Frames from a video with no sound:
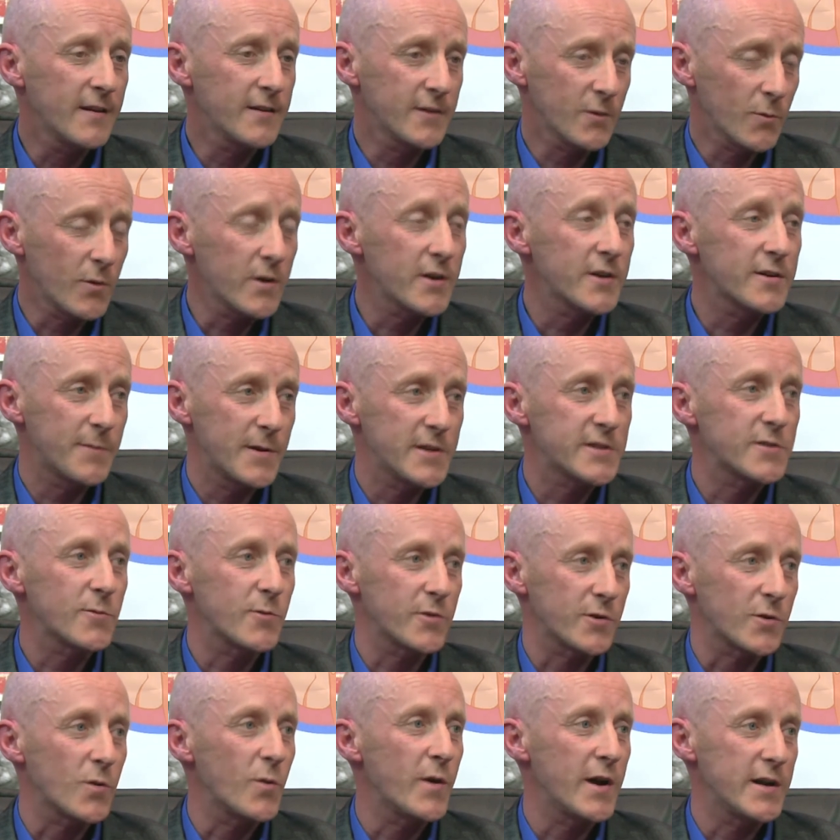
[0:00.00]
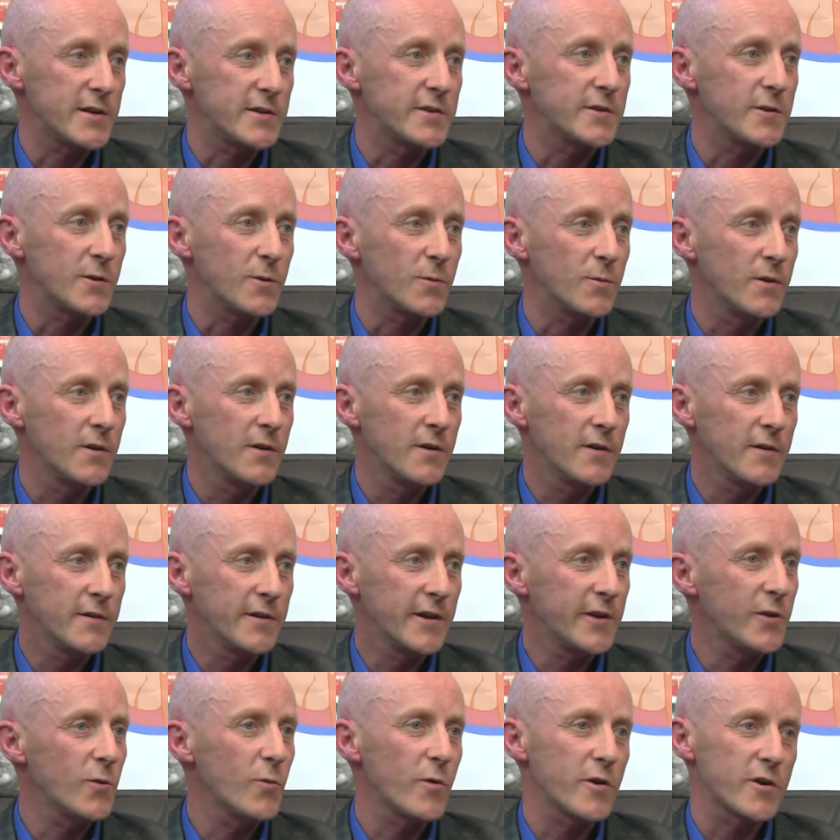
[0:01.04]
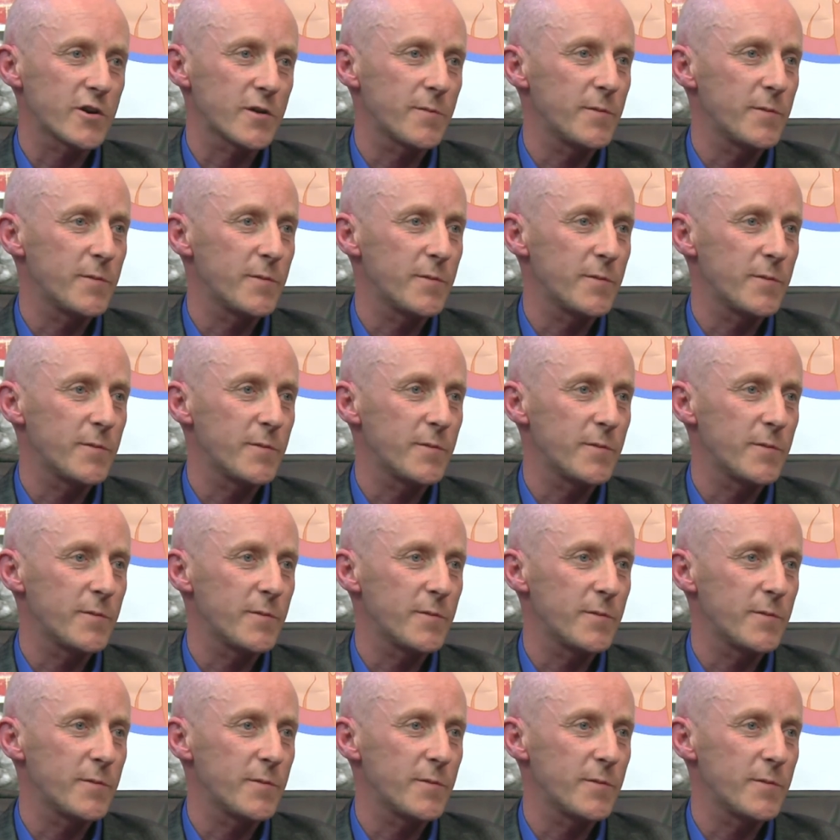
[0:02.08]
They basically want to go head to toe. They don't want